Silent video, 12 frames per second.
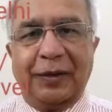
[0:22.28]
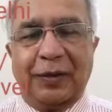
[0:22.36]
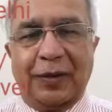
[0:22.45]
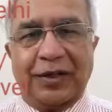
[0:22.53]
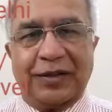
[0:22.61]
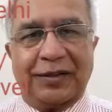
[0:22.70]

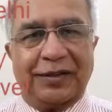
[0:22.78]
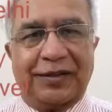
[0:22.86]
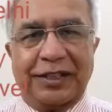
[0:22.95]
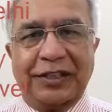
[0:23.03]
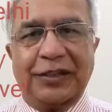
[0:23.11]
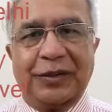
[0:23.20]
which the
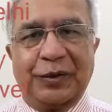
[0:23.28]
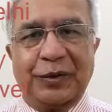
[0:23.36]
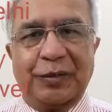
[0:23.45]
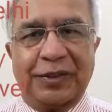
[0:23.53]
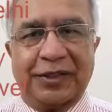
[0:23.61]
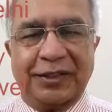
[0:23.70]
teacher
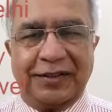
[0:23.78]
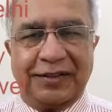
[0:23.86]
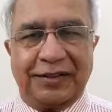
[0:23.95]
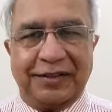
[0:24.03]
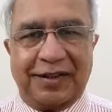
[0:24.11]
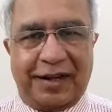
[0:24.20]
should be
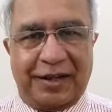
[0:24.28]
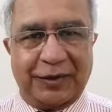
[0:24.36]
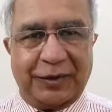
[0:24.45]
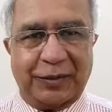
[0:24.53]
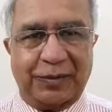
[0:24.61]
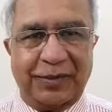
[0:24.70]
teaching in the
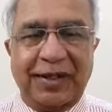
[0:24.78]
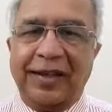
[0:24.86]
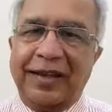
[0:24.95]
classroom.